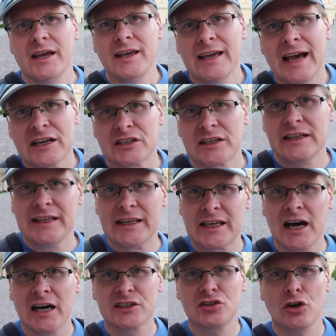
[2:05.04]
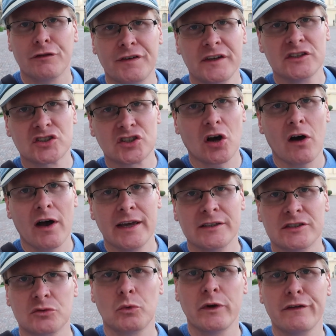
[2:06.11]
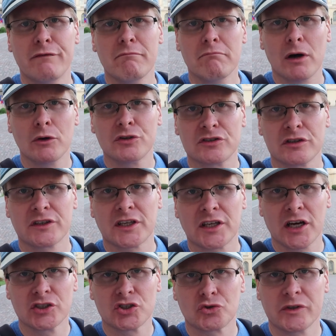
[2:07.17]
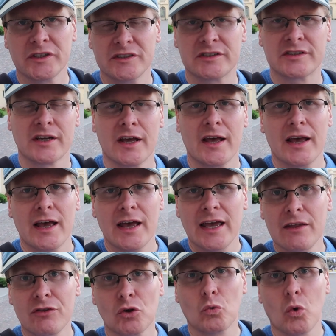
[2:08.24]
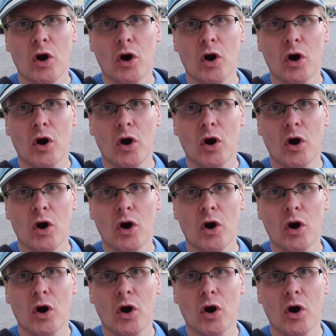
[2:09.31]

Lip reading: he actually cut off his ties with most of the countries in the